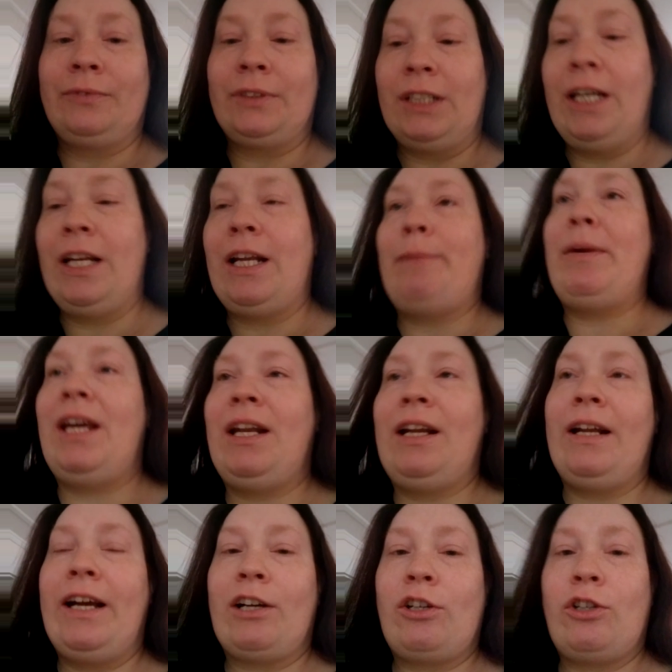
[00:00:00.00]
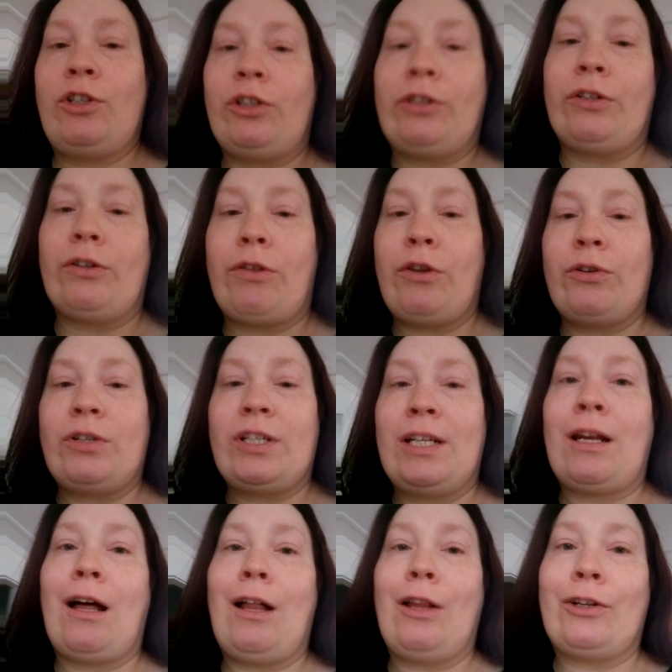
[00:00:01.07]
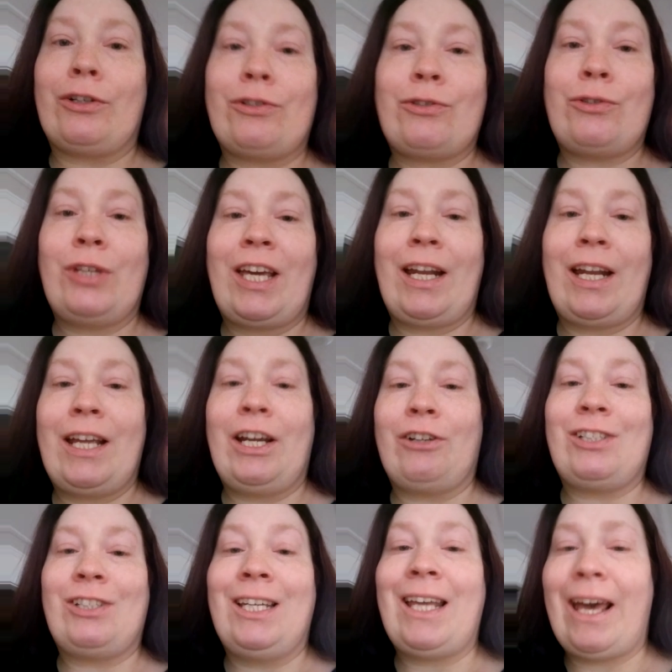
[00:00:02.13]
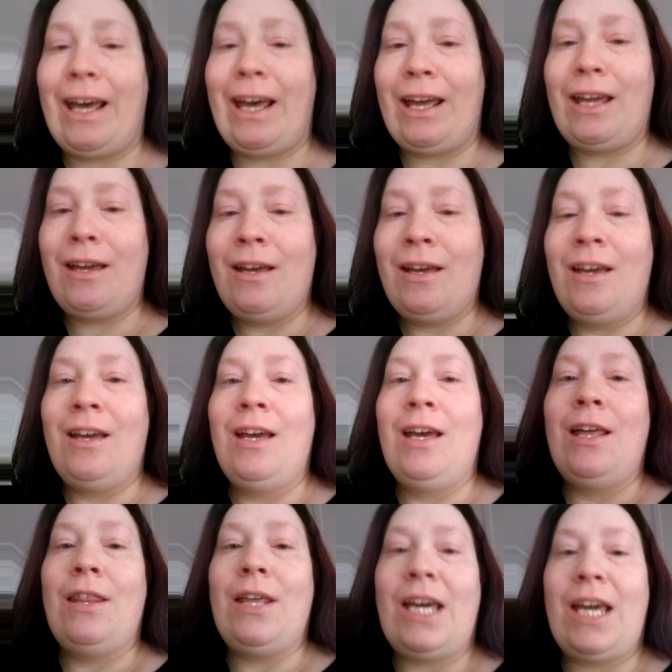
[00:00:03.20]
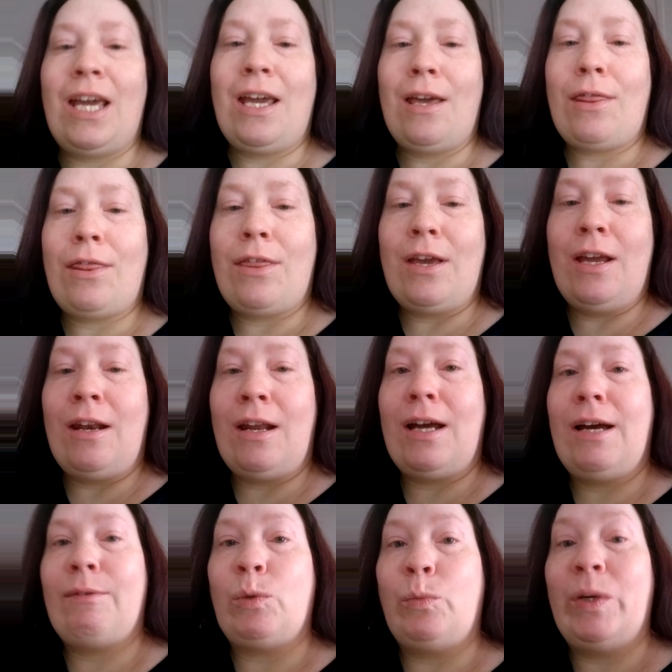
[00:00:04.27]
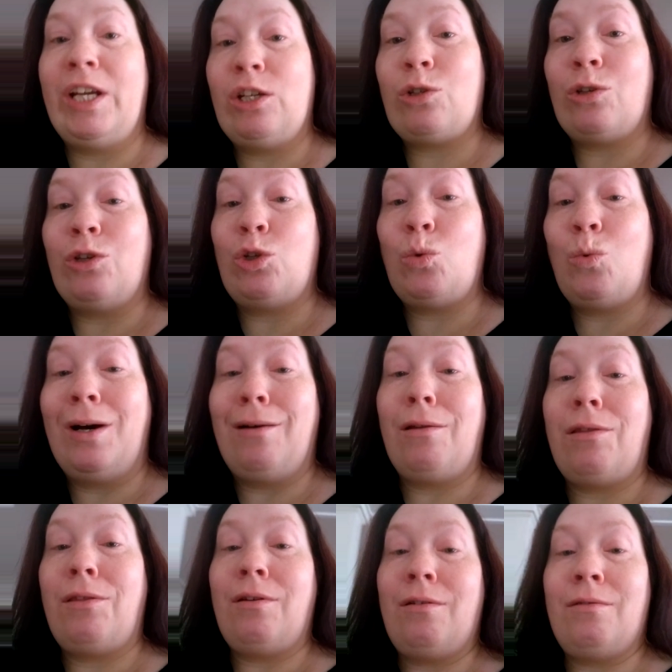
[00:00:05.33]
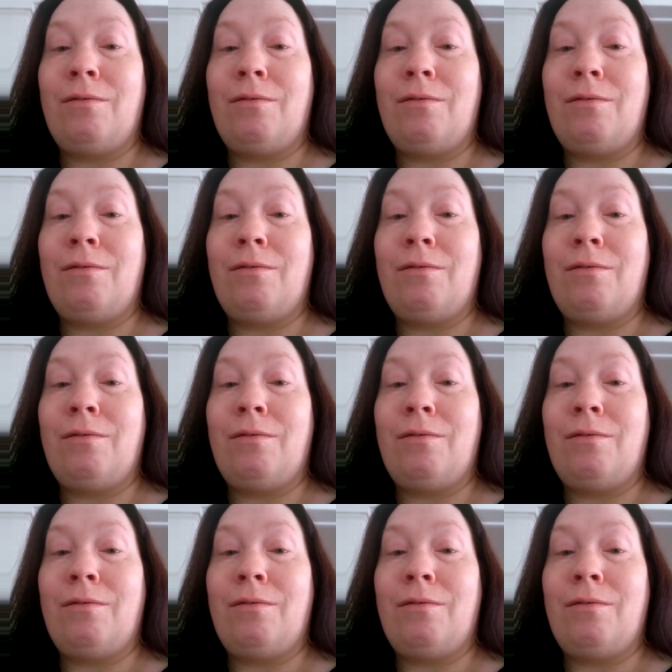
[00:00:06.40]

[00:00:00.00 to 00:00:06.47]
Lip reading: And I paid an extra $13 to get it here today, the 8th, and not have to wait until the 12th.